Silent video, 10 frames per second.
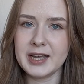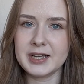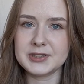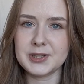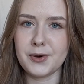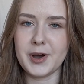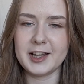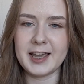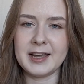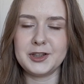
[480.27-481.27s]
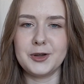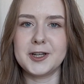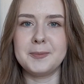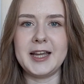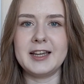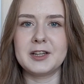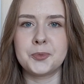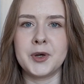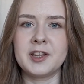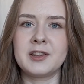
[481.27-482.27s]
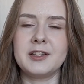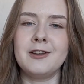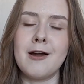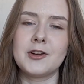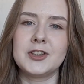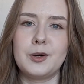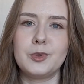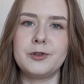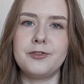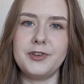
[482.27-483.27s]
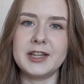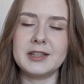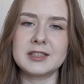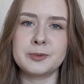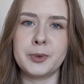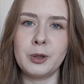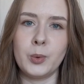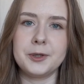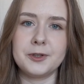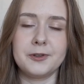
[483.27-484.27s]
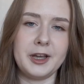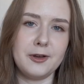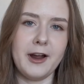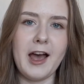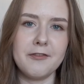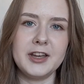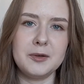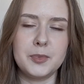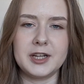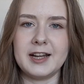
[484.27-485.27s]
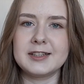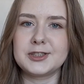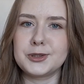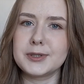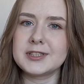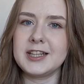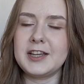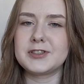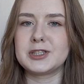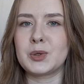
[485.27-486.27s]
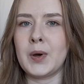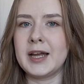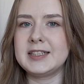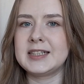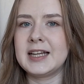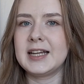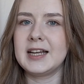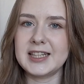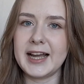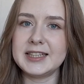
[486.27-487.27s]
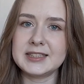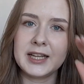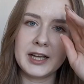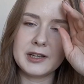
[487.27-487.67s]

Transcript: So again, you can make it with yarn that would fit the spring weather that you're having, but it has short sleeves, it's quite tight.